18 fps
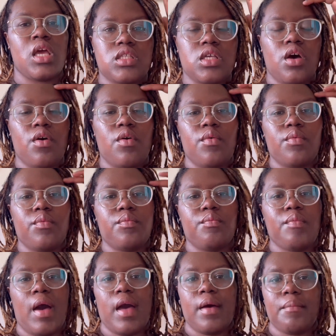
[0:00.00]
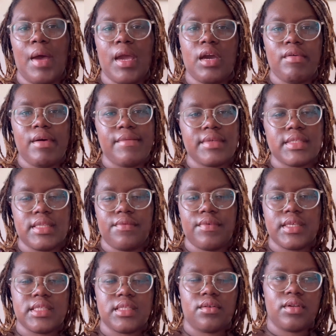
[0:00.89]
So my microwave and stuff
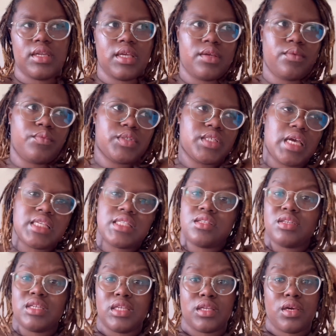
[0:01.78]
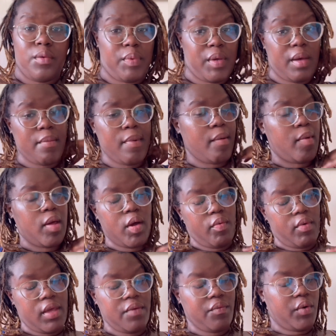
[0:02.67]
can sit on it, which I I still need to go pick up my
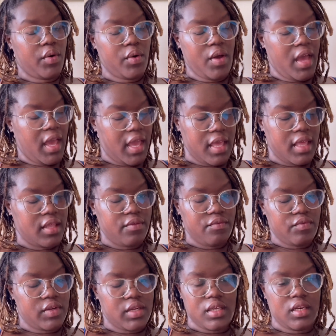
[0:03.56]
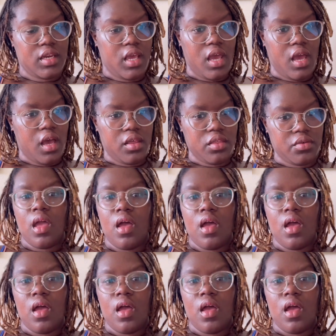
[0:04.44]
microwave, girl. I ain't even done that either.